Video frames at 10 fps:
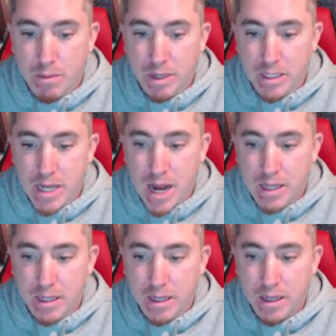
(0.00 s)

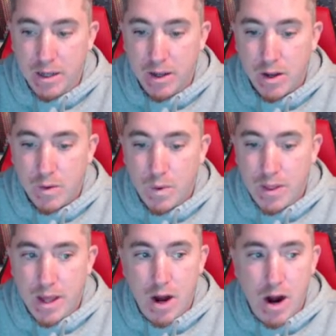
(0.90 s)
exactly where
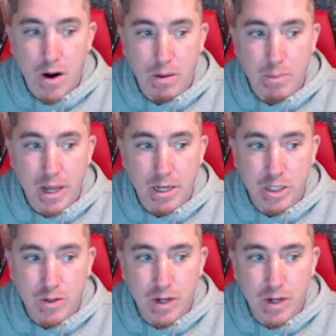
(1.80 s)
they are on page 3.